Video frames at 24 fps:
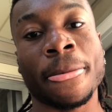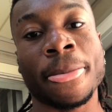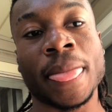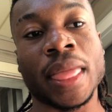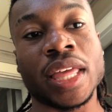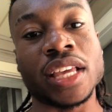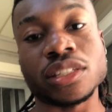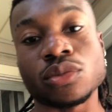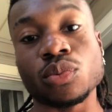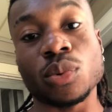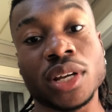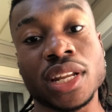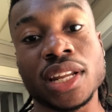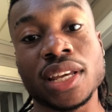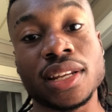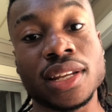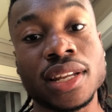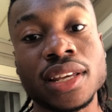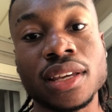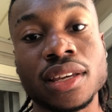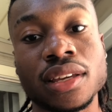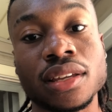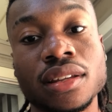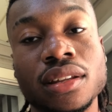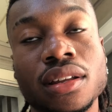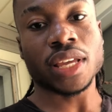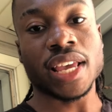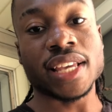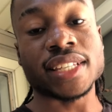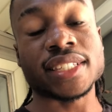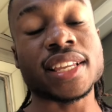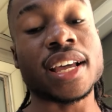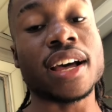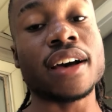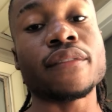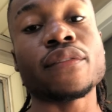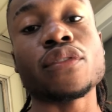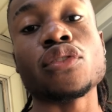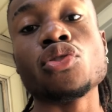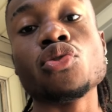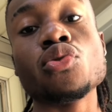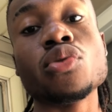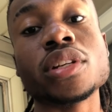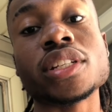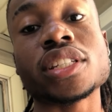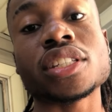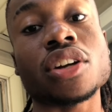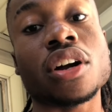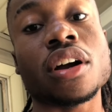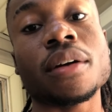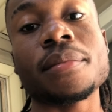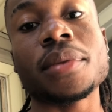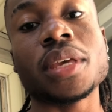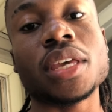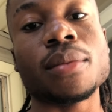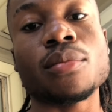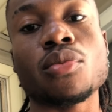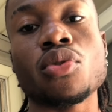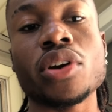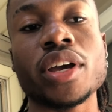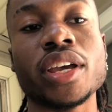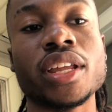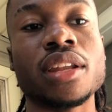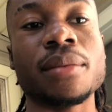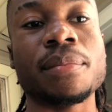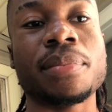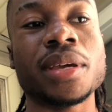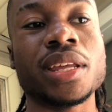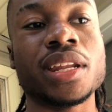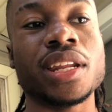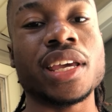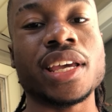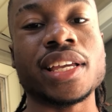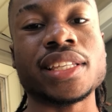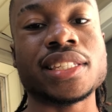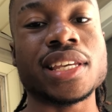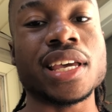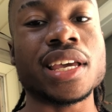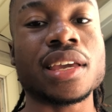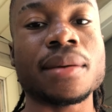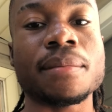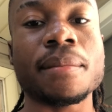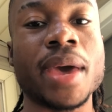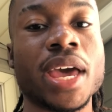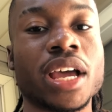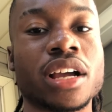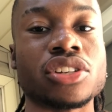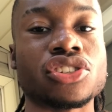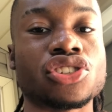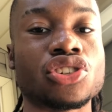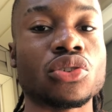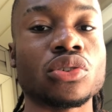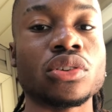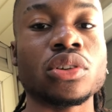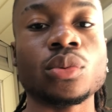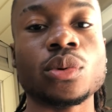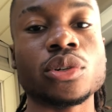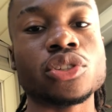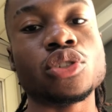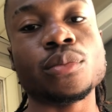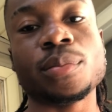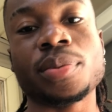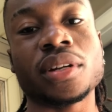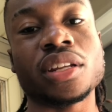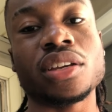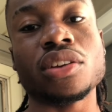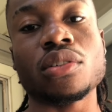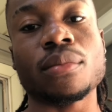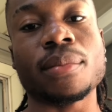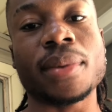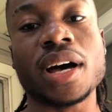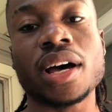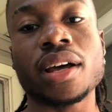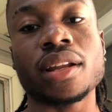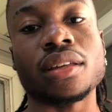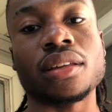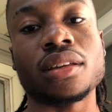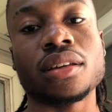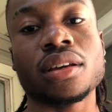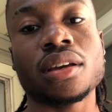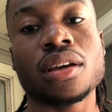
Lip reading: It's what they did. It's time for you to start being more independent and taking back control of what you put in your body.